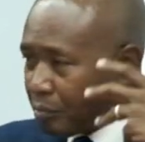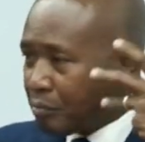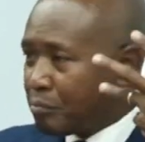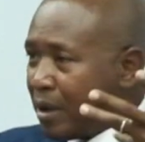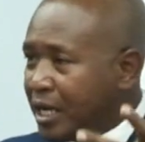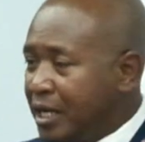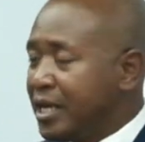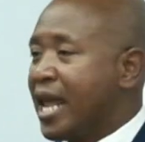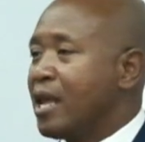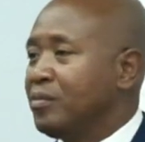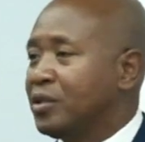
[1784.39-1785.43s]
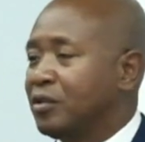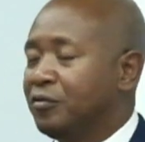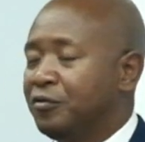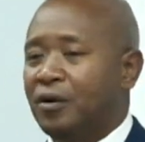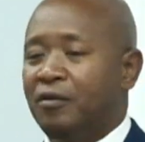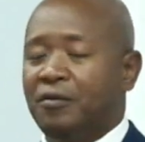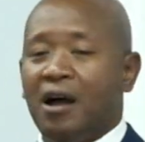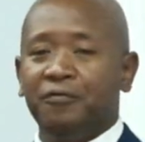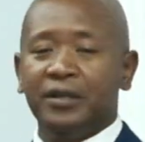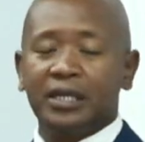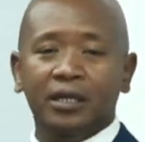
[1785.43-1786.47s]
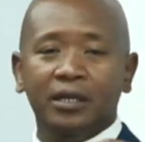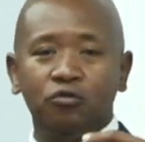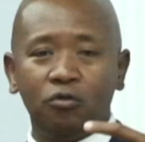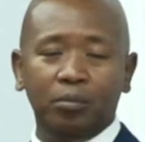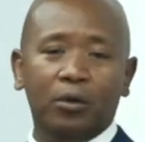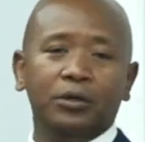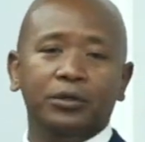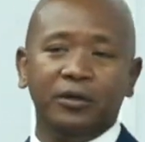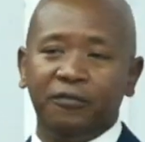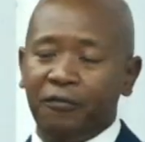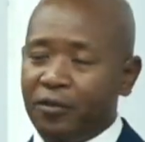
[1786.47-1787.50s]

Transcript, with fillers: many names of, of African role models,